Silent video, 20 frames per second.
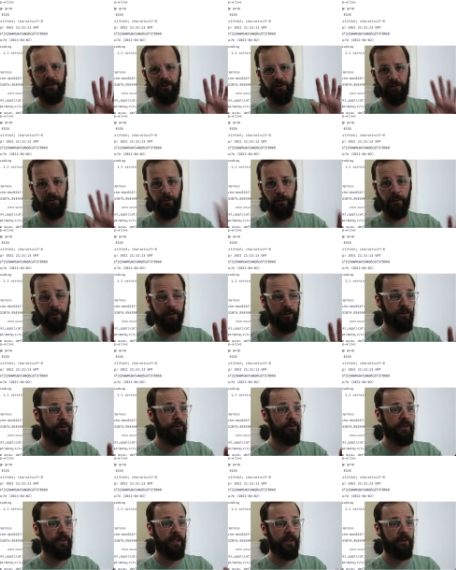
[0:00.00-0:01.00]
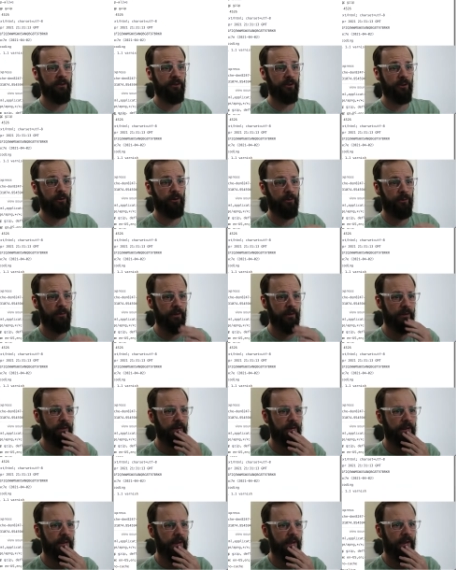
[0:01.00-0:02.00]
is 42 seconds old.
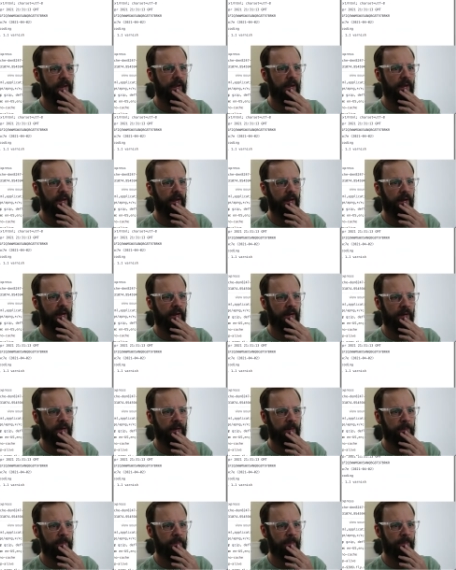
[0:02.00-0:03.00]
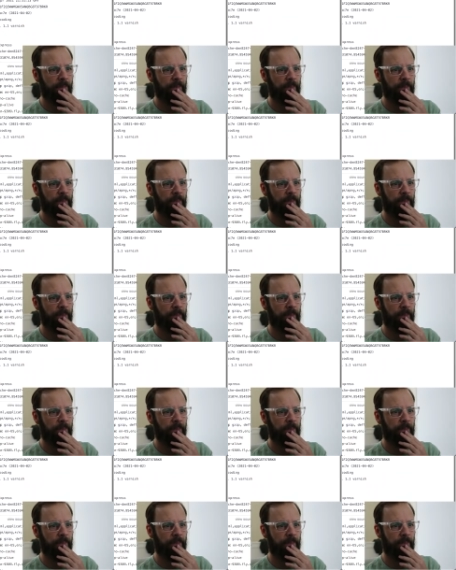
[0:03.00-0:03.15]
And